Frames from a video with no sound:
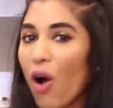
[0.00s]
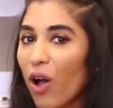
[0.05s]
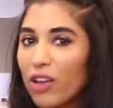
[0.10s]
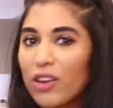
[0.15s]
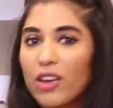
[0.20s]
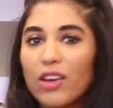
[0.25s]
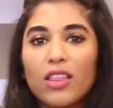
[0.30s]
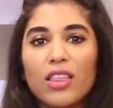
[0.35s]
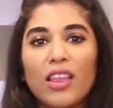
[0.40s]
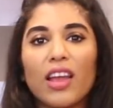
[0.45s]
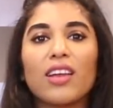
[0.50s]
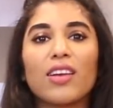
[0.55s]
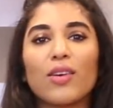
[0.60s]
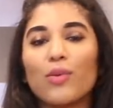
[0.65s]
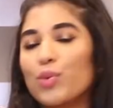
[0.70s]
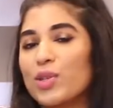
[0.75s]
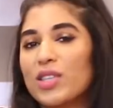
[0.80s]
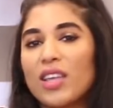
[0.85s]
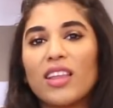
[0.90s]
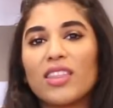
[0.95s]
All you'd
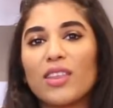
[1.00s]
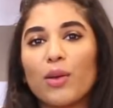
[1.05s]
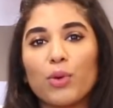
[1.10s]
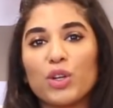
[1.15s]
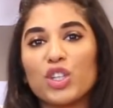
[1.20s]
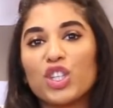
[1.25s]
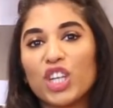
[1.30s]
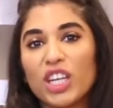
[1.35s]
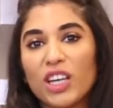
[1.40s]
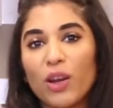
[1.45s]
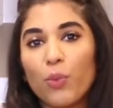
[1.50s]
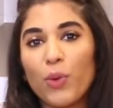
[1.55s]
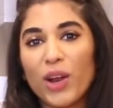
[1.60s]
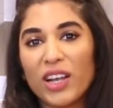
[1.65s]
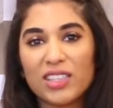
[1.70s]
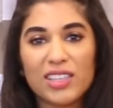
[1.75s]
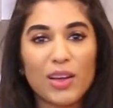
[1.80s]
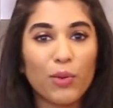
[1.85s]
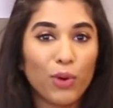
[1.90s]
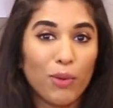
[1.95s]
think was that they were chicken
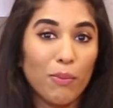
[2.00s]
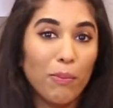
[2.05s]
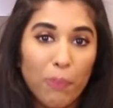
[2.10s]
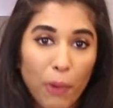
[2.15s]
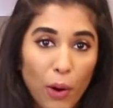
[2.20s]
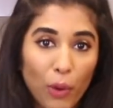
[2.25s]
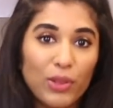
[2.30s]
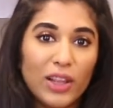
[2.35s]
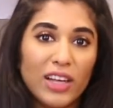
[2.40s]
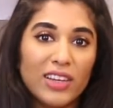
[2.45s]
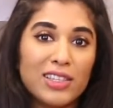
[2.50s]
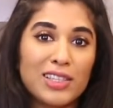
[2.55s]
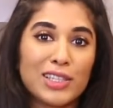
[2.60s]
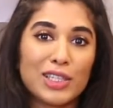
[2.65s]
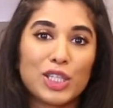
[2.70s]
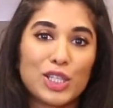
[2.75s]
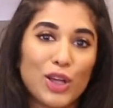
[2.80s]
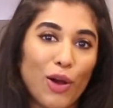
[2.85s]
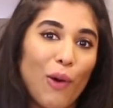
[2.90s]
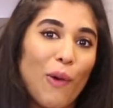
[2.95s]
wings that were boneless.
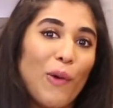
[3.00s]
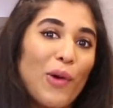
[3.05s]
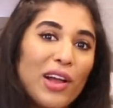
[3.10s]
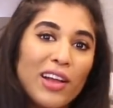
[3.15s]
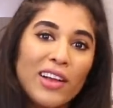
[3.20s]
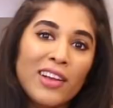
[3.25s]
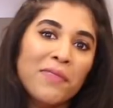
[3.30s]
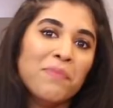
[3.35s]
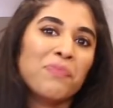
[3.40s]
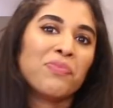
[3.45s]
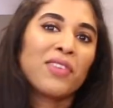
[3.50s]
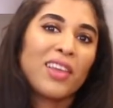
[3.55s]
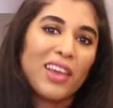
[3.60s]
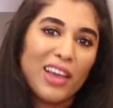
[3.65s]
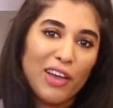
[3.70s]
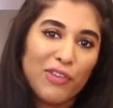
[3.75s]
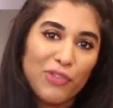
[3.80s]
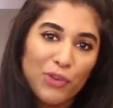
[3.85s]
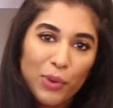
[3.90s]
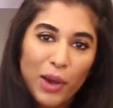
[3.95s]
So
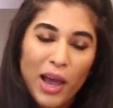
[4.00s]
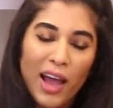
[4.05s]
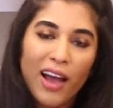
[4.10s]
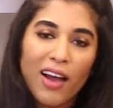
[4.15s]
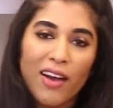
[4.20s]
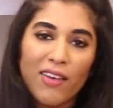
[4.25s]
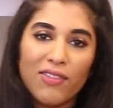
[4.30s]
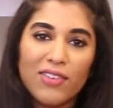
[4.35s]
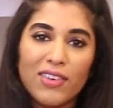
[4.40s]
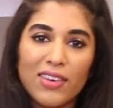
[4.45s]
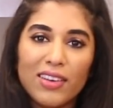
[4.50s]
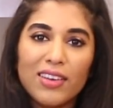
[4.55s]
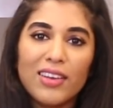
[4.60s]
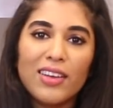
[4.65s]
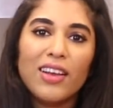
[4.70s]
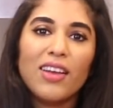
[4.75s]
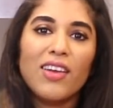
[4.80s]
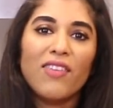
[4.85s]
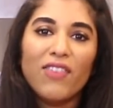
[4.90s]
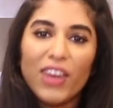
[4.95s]
if you have
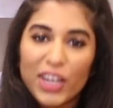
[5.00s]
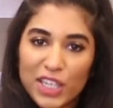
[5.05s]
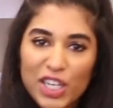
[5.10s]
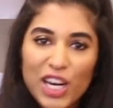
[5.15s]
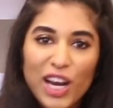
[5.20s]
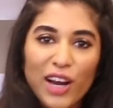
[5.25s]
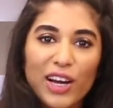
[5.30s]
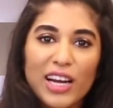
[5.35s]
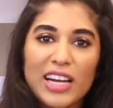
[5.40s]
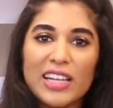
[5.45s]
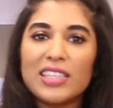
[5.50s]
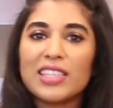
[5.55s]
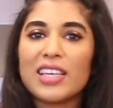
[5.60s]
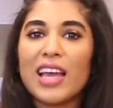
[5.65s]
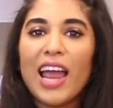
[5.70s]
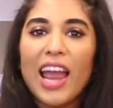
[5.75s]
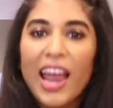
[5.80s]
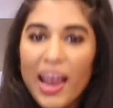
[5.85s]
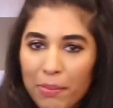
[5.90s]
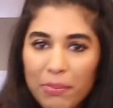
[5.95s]
vegetarians
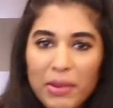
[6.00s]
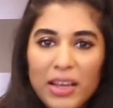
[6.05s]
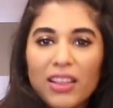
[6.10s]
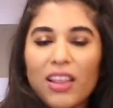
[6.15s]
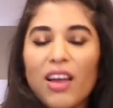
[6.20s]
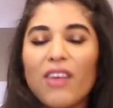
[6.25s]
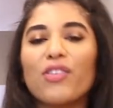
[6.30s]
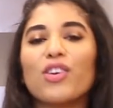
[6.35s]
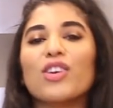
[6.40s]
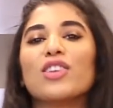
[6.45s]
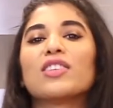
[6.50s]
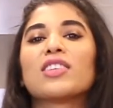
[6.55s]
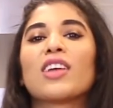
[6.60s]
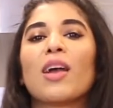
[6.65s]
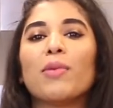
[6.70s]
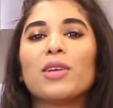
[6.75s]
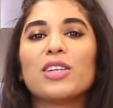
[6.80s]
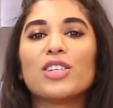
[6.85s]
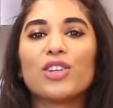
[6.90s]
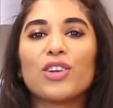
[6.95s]
and meat lovers
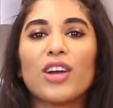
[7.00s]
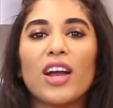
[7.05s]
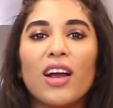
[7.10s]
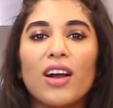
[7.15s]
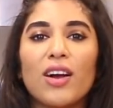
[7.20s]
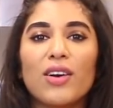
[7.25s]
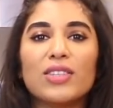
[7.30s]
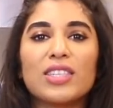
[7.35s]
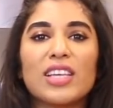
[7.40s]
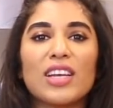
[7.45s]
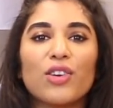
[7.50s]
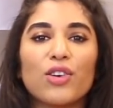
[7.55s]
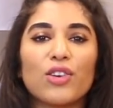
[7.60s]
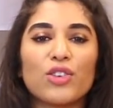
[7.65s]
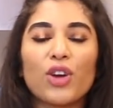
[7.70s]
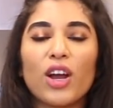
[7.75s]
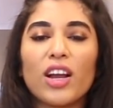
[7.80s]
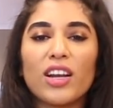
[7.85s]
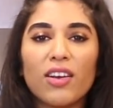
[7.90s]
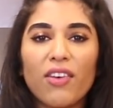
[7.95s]
coming to your house and you're
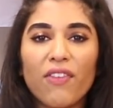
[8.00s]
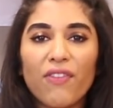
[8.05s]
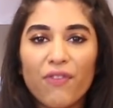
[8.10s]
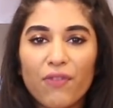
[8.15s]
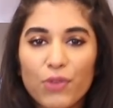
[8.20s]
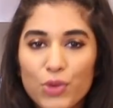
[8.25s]
trying to